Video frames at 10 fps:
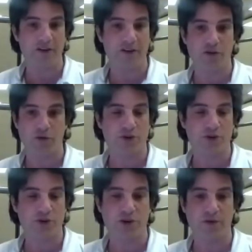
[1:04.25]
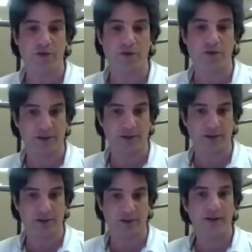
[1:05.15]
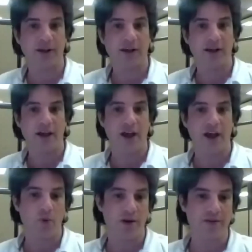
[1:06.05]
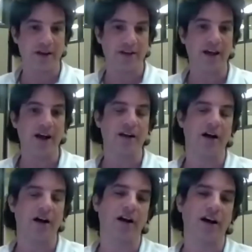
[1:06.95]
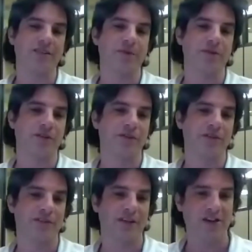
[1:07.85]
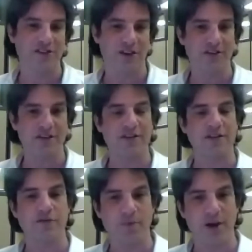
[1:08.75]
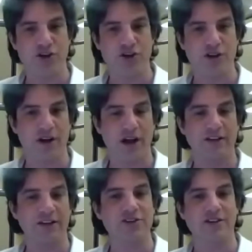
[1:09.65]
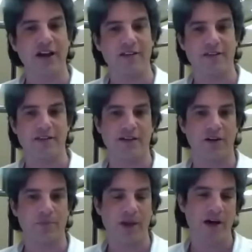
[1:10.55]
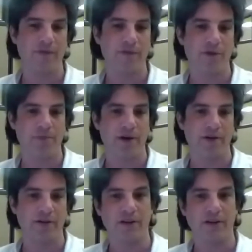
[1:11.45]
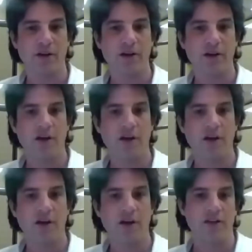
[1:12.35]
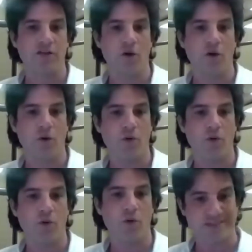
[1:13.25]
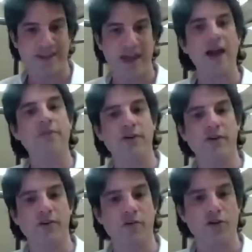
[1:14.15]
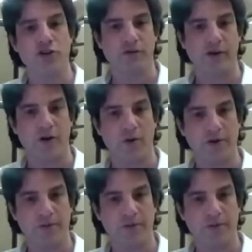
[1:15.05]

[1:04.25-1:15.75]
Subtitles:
to us or whichever they want. And once that's done, our customer service digests this information and digitizes it on behalf of the parent. And so they have a scan of their original record,